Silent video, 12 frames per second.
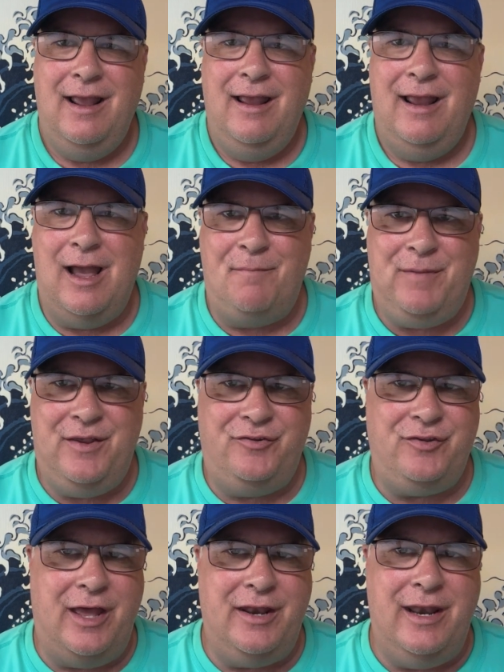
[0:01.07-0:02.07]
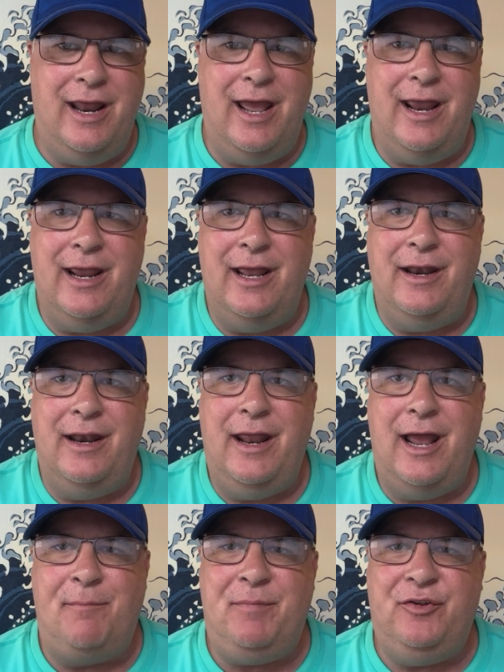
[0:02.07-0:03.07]
Happy Sunday and
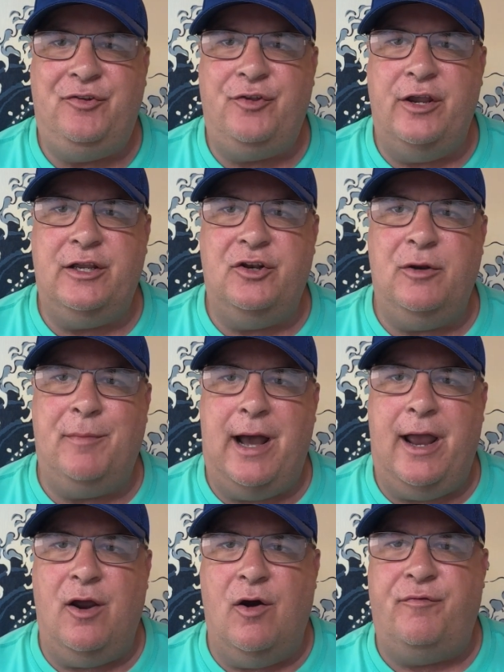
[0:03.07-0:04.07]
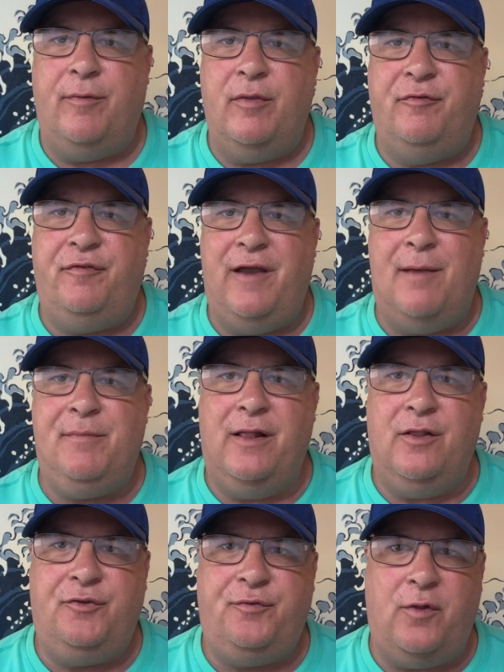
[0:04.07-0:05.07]
happy Cinco de Mayo from the
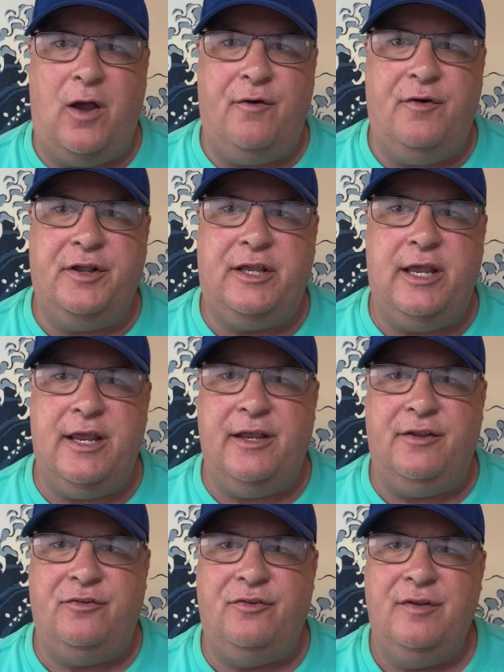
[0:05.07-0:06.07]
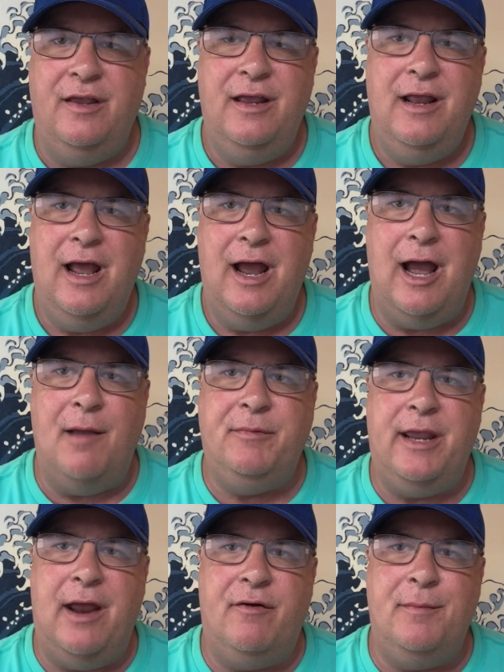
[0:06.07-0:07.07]
fabulous Florida Keys. I'm
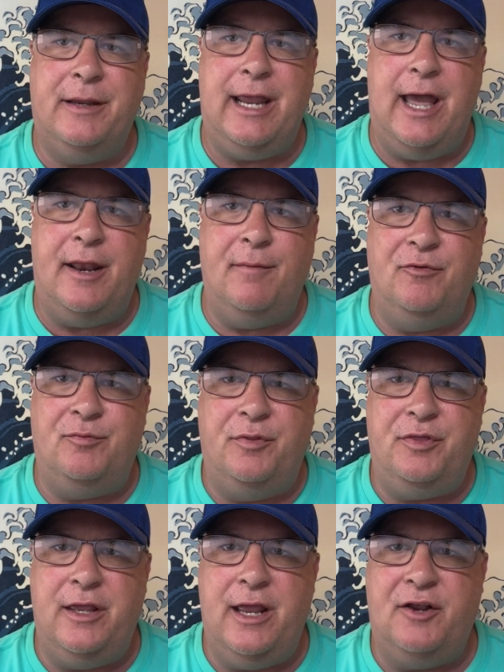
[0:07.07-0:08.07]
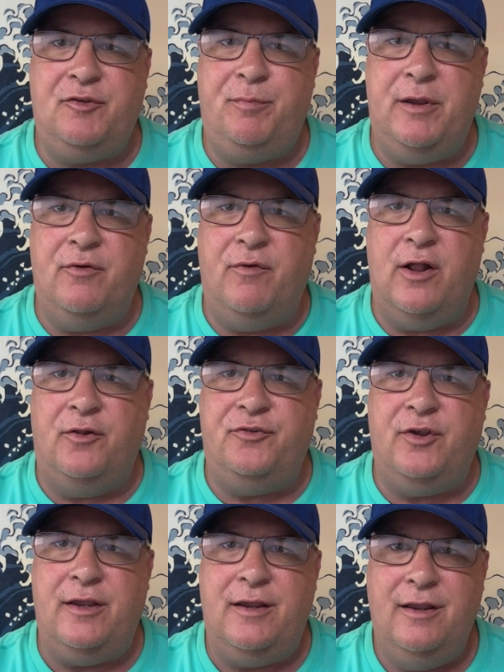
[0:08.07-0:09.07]
Gary McAdams with eXp
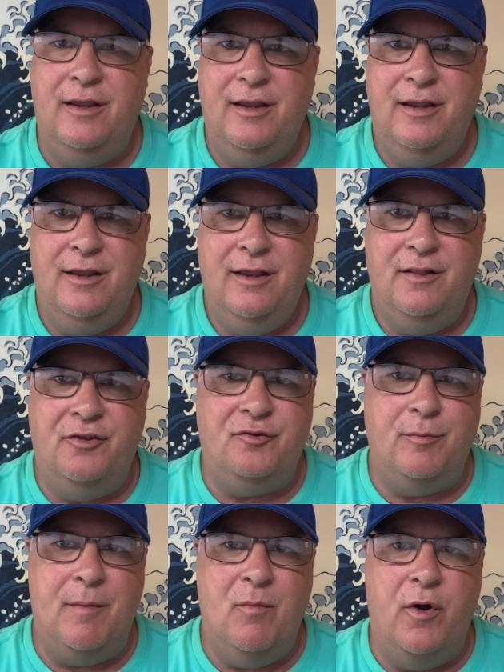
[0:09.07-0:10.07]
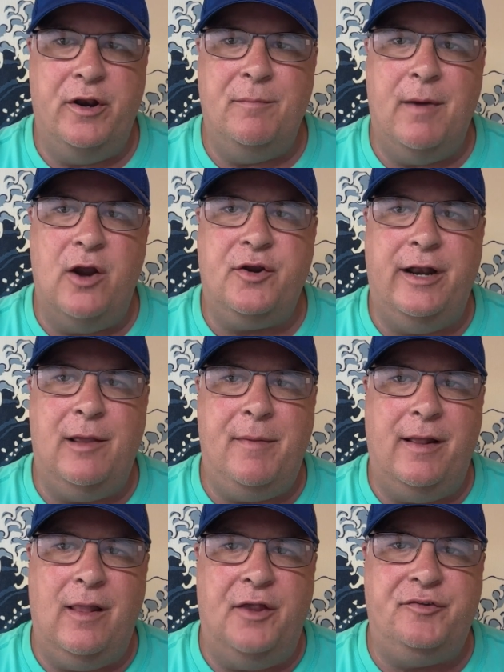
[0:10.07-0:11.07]
Realty. This is my morning market
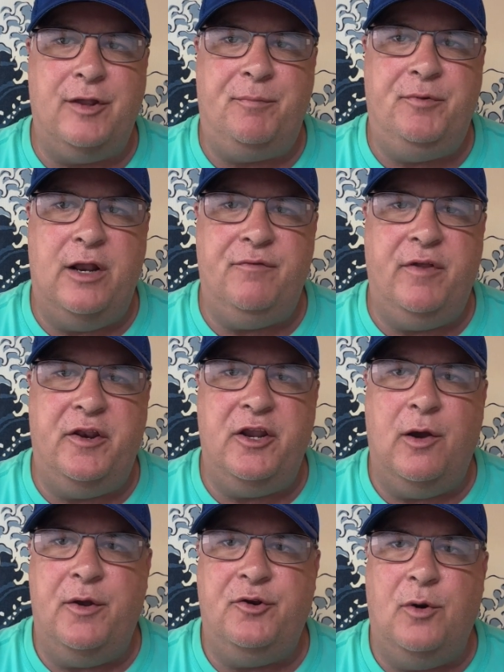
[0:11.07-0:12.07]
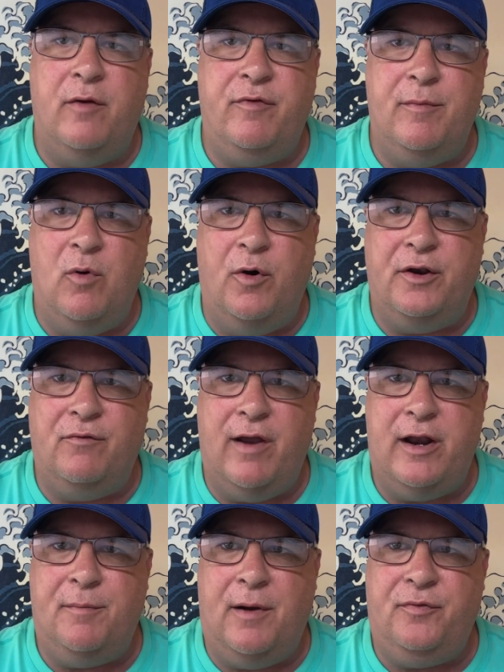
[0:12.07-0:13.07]
MLS update video I do every morning
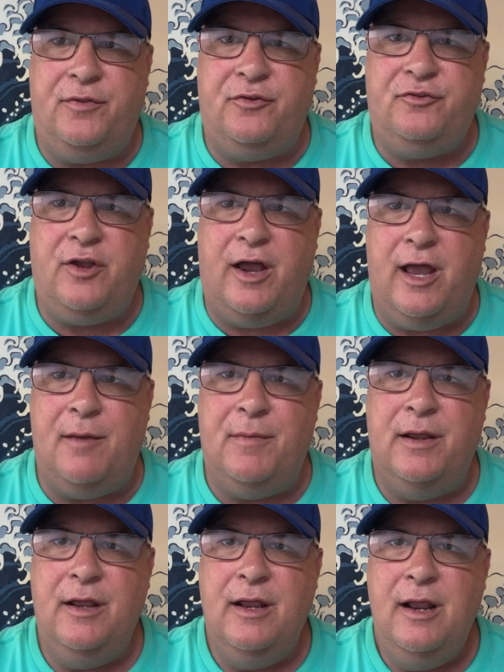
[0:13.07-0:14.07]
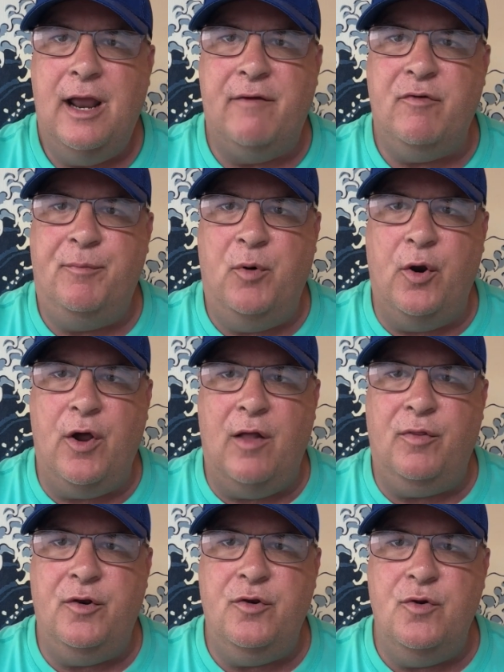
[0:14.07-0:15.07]
right about this time. I report all
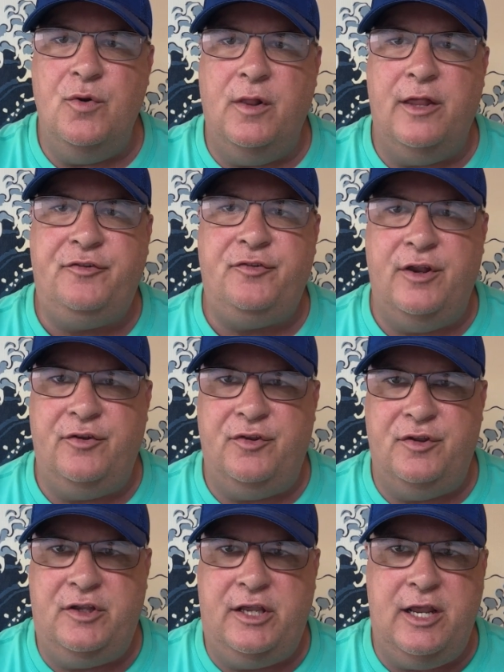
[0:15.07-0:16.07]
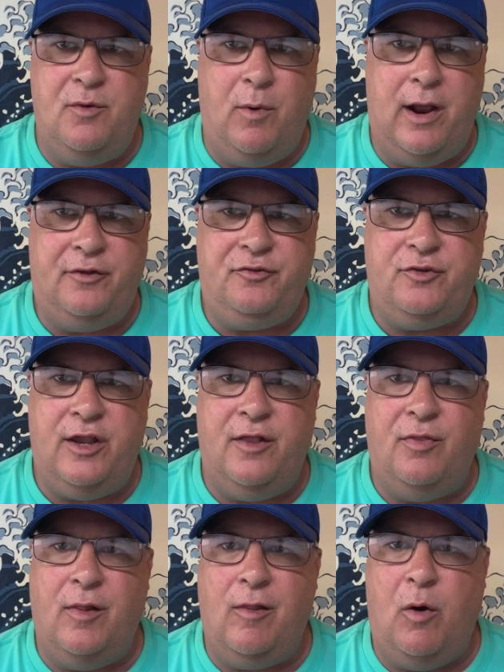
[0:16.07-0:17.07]
the new listings in Key West
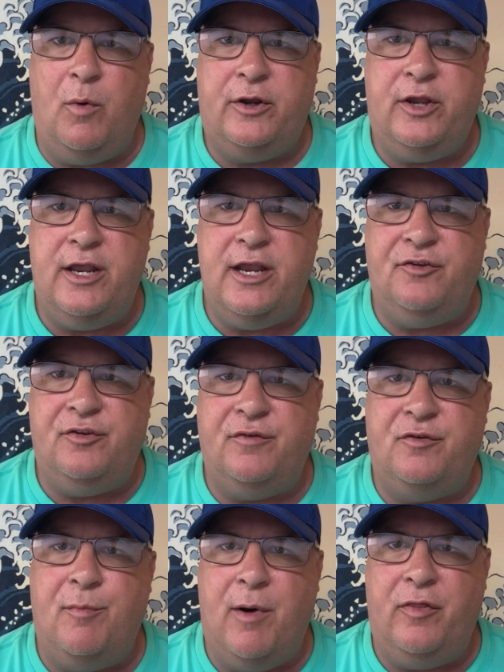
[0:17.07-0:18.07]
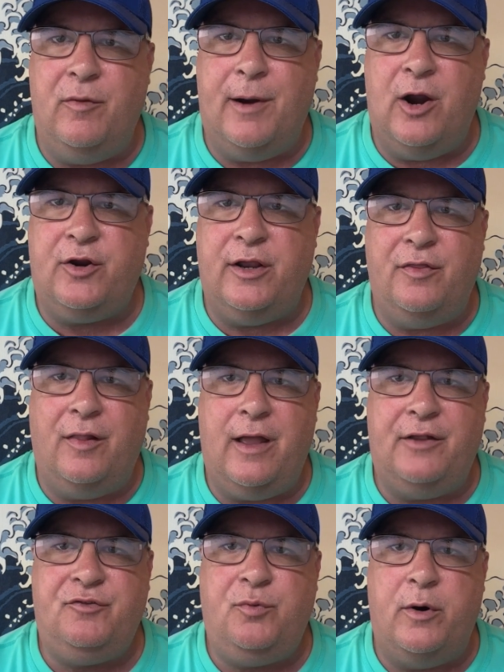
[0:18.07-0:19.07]
and the Lower Keys that have come on the market in the
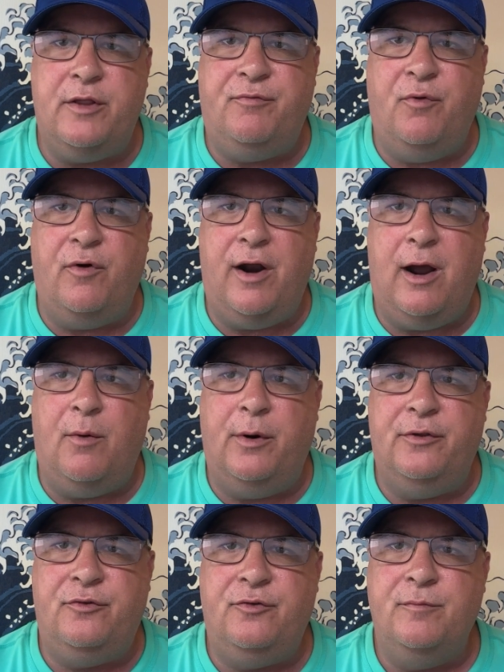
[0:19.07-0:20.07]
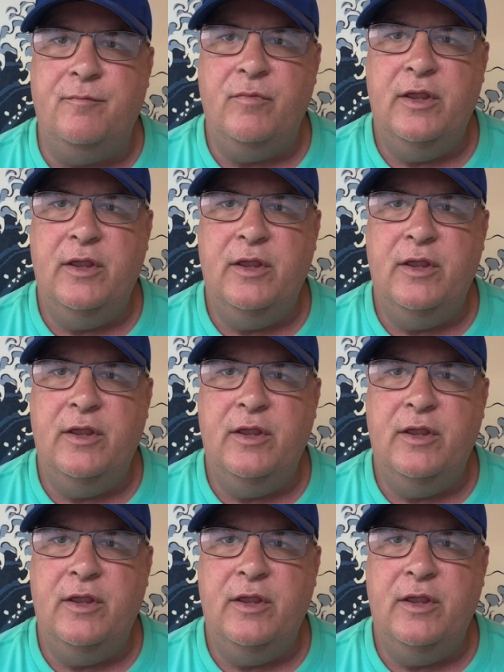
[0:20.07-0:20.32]
last 24 hours.